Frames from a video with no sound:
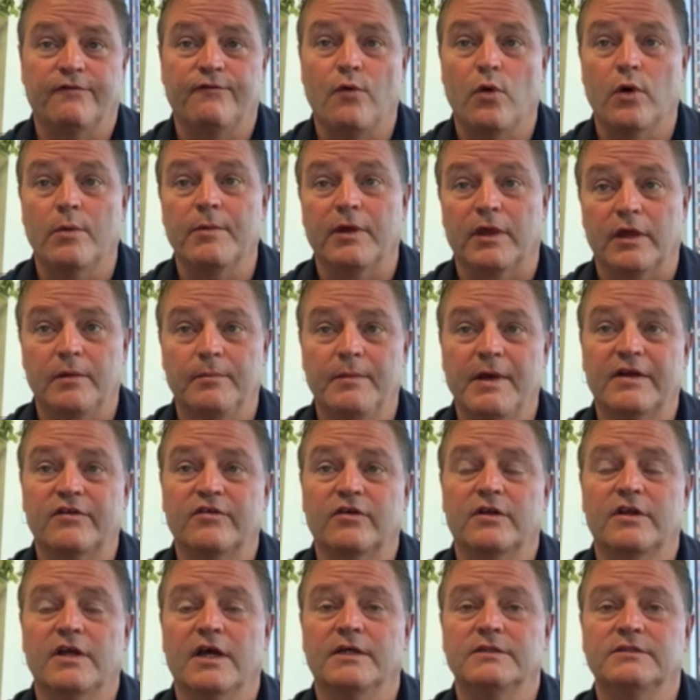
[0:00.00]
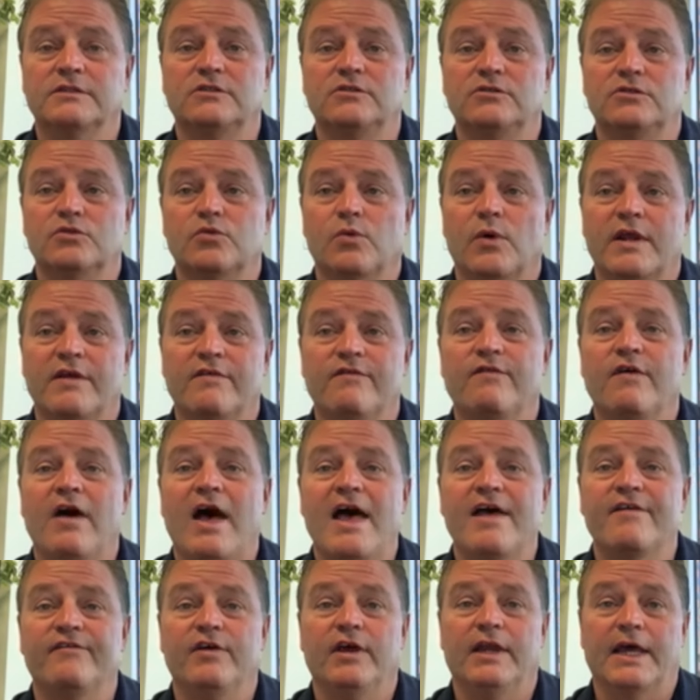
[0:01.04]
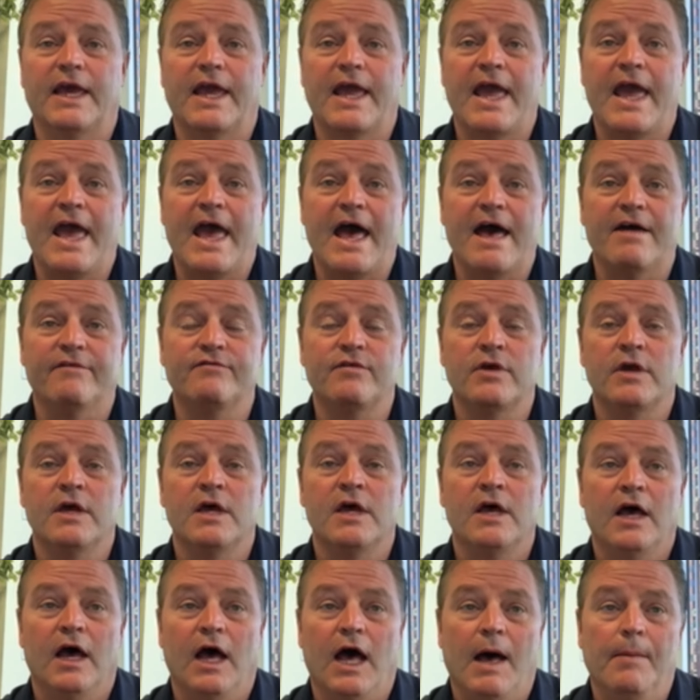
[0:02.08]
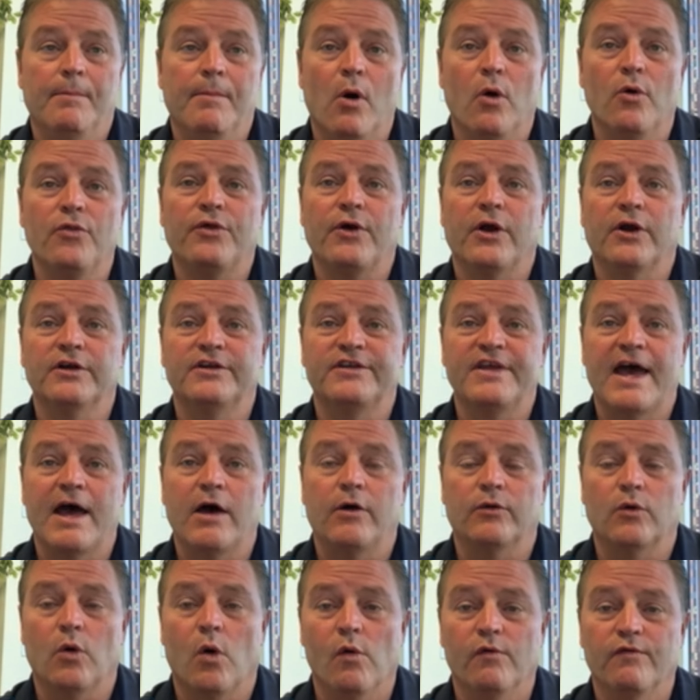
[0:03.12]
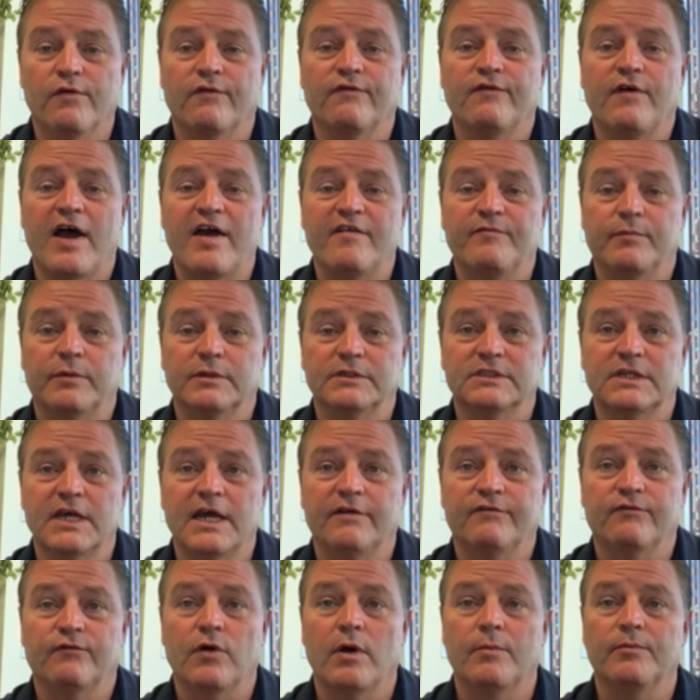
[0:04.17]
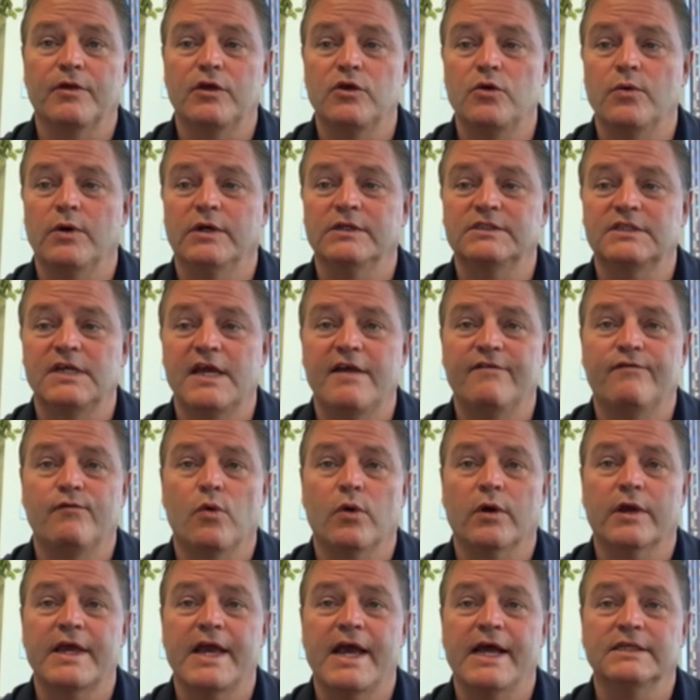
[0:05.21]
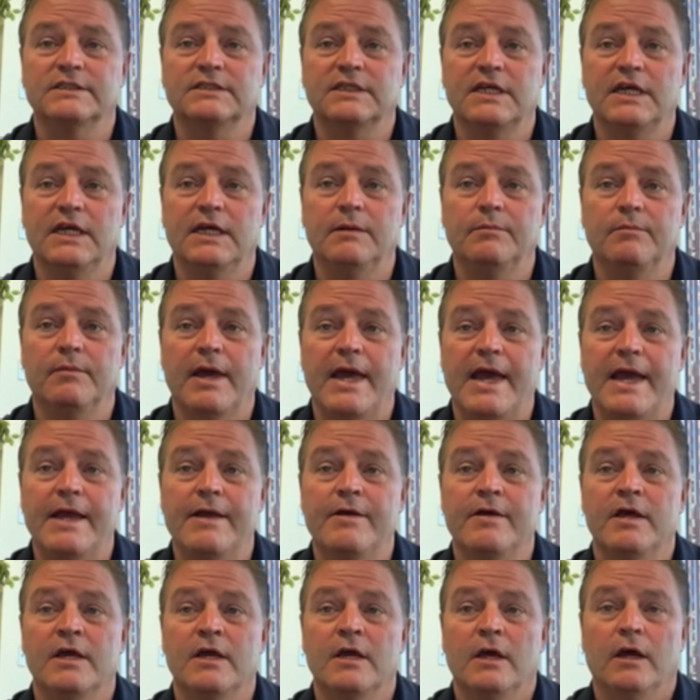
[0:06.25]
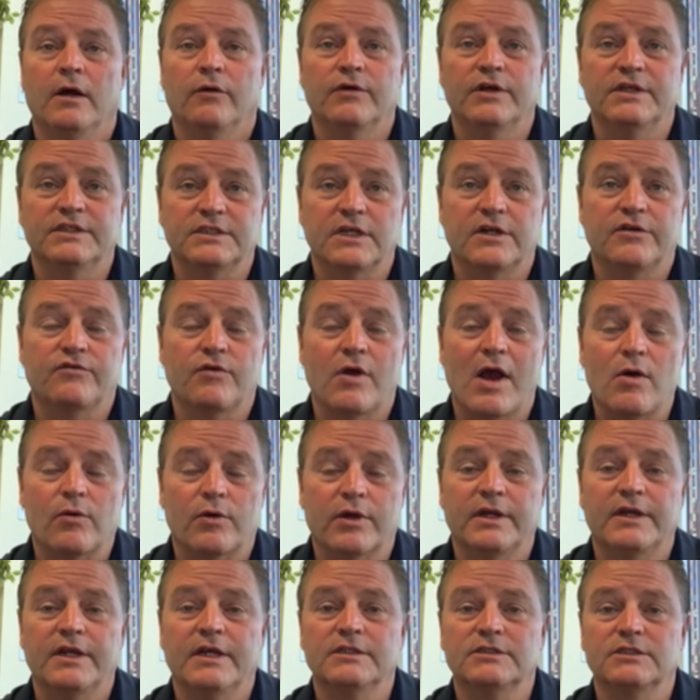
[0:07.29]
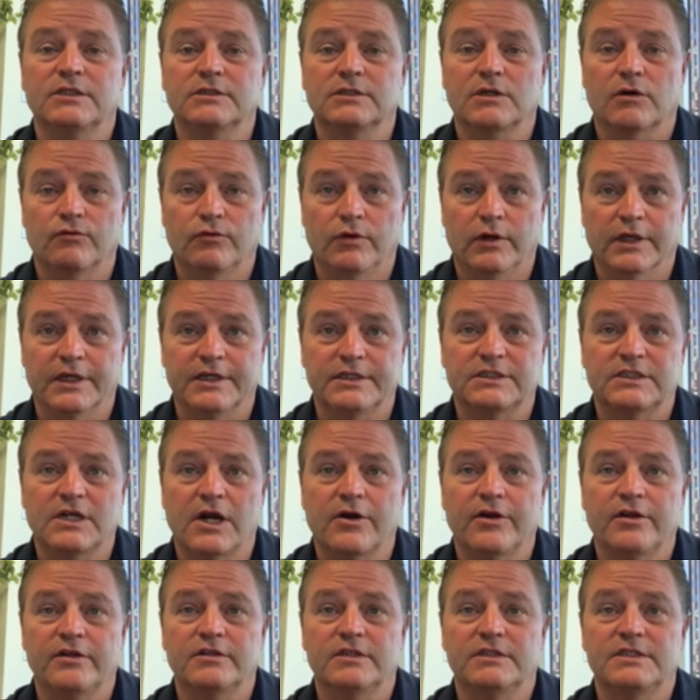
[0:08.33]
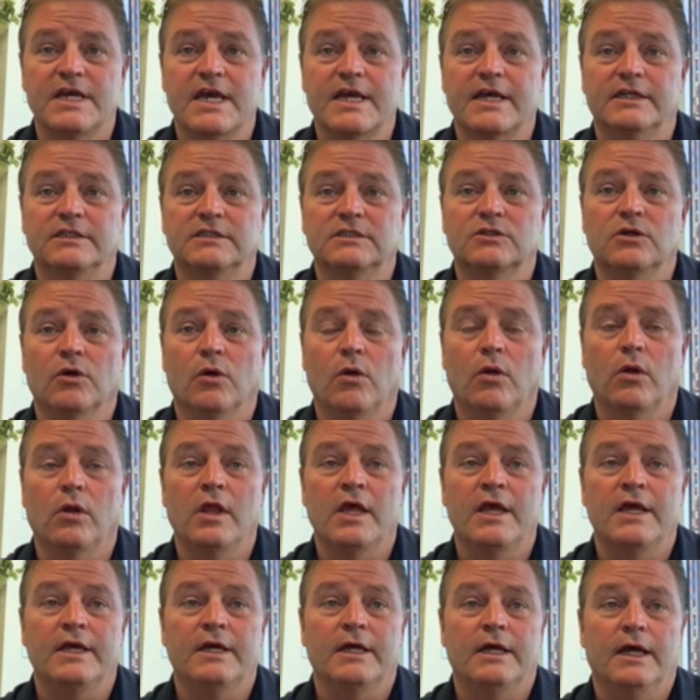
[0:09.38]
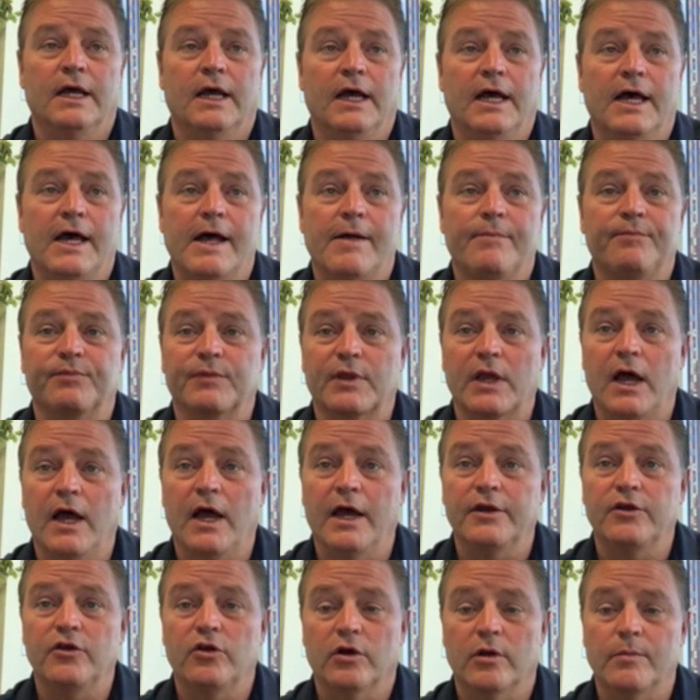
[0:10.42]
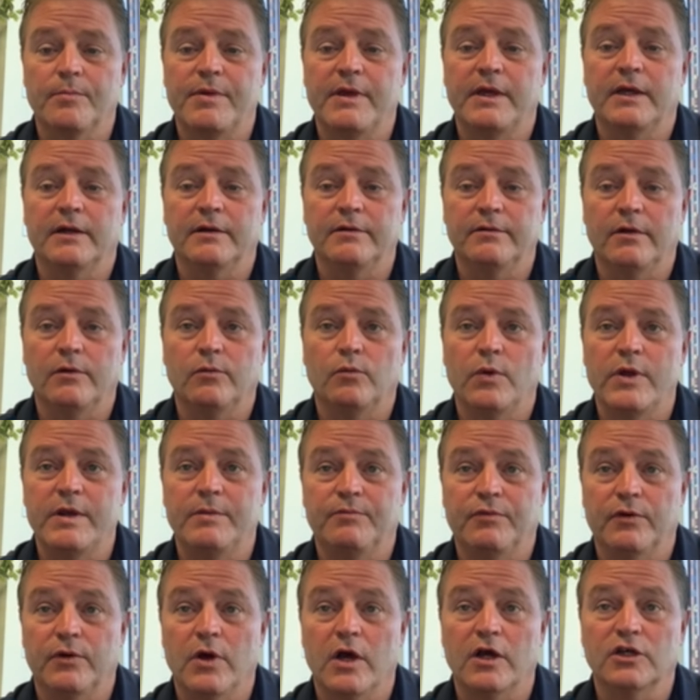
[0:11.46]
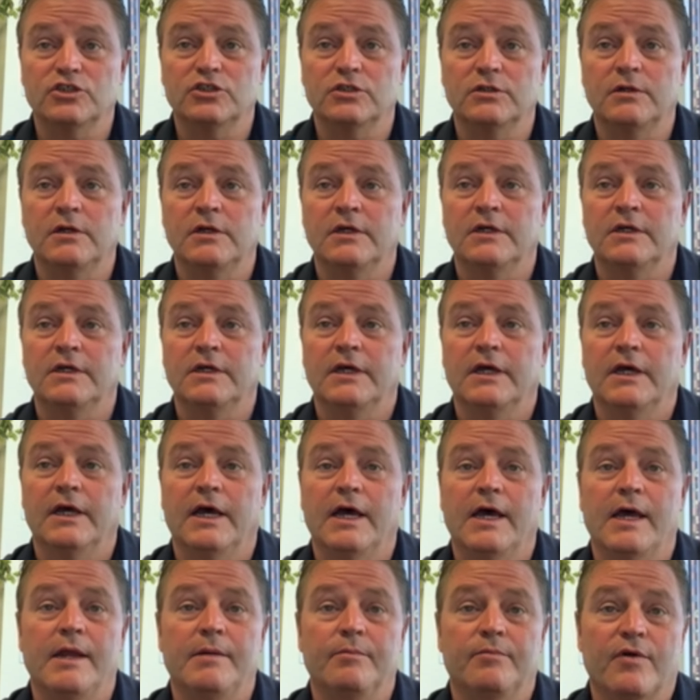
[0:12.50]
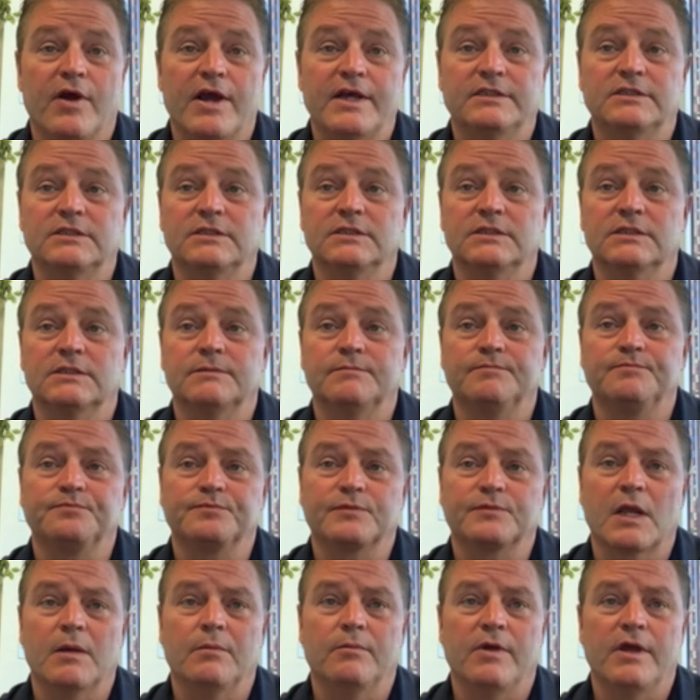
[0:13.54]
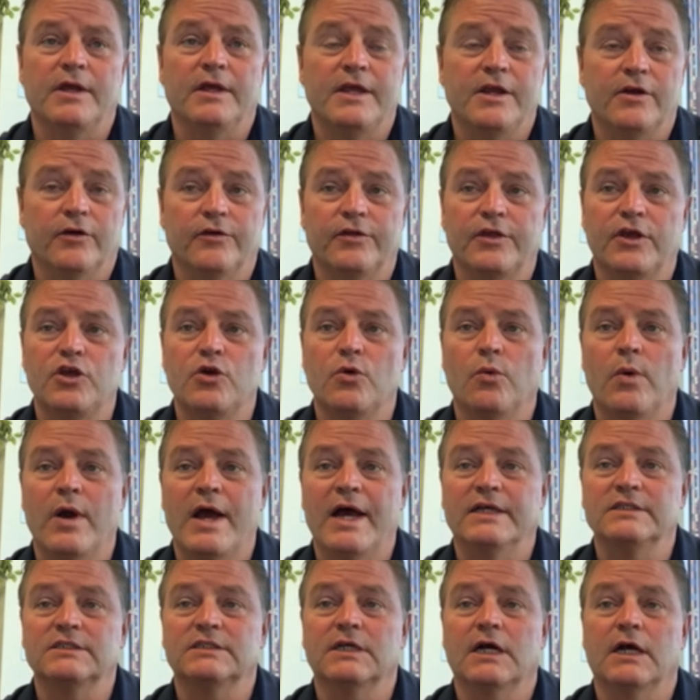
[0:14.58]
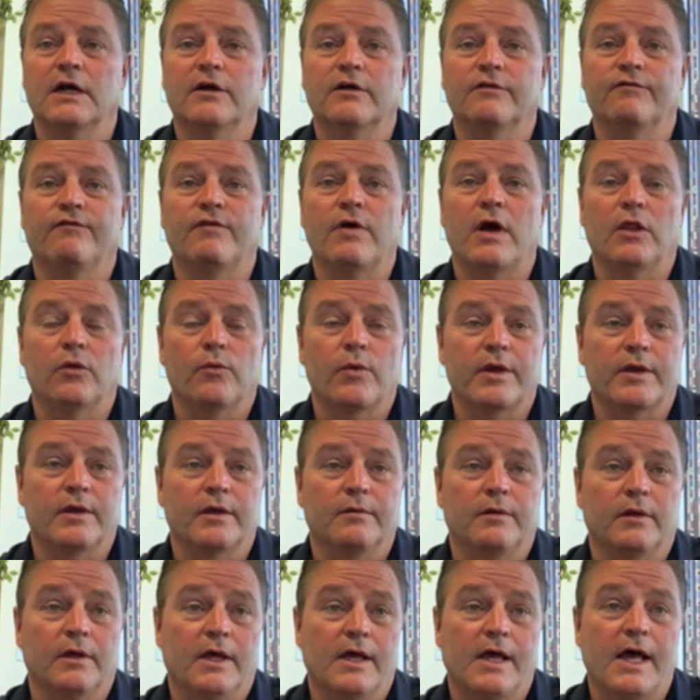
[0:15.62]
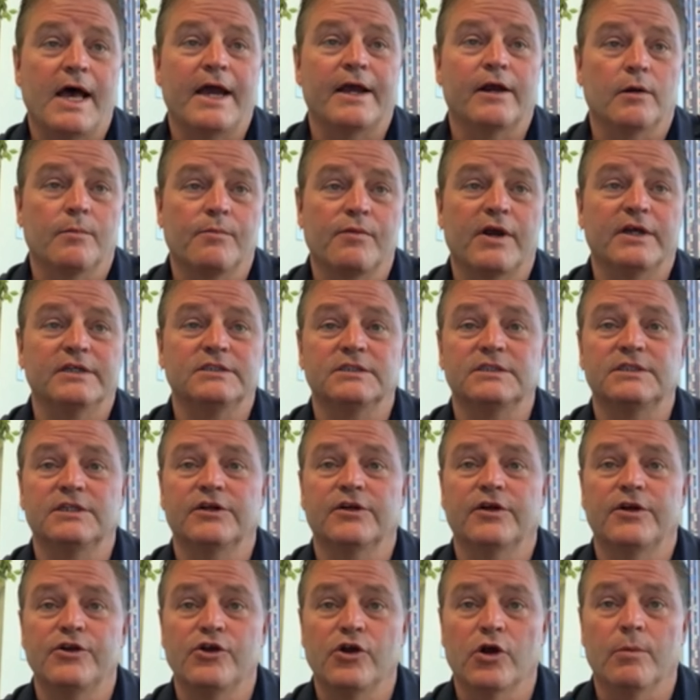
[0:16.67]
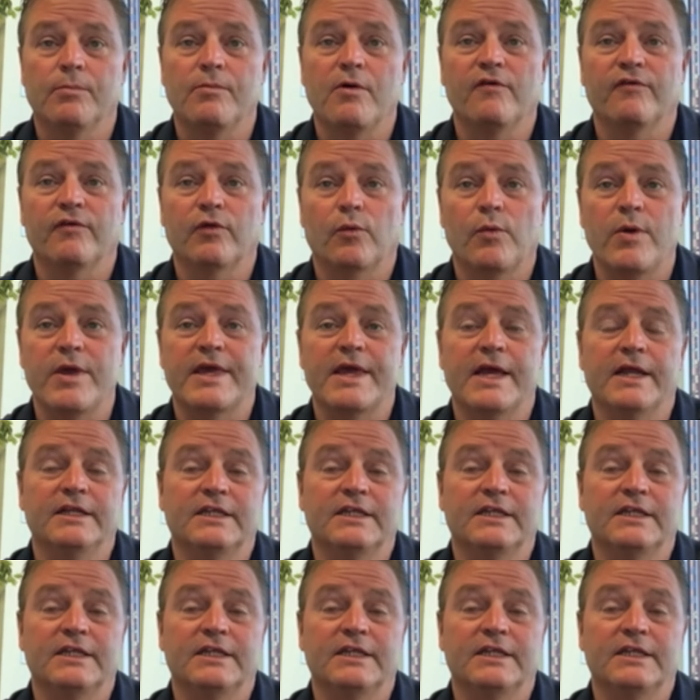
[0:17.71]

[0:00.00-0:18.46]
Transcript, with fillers: 4 million metric tons to 25 and a half. Uh, both are down over 5% from the USDA forecast in May. Recent drought conditions are really starting to take its toll uh, on European wheat production, uh, and prices here in the U.S. are following uh, higher prices here in Europe over the weekend,